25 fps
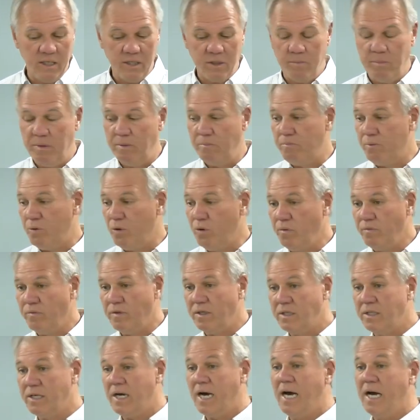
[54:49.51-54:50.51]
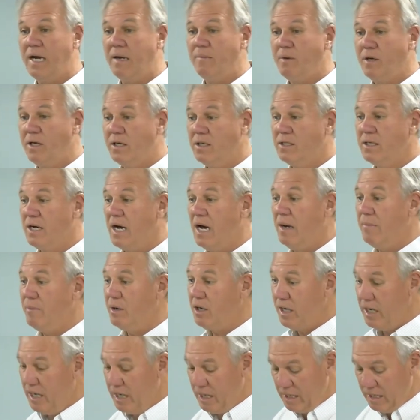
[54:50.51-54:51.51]
And it's been proven time and
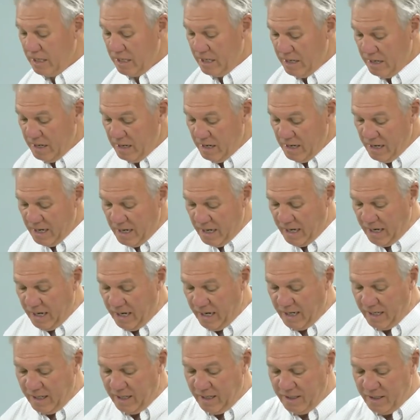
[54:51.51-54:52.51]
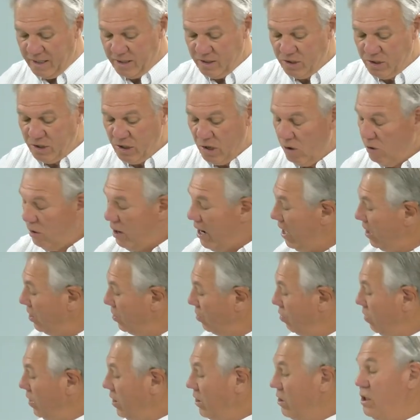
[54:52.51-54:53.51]
time again. And so
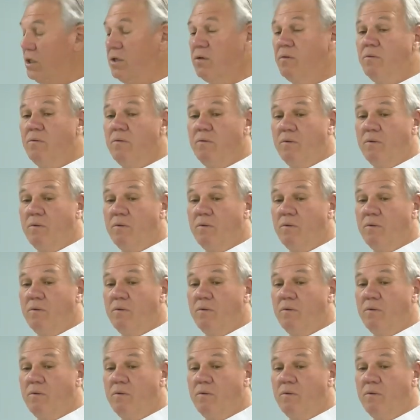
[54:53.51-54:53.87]
as we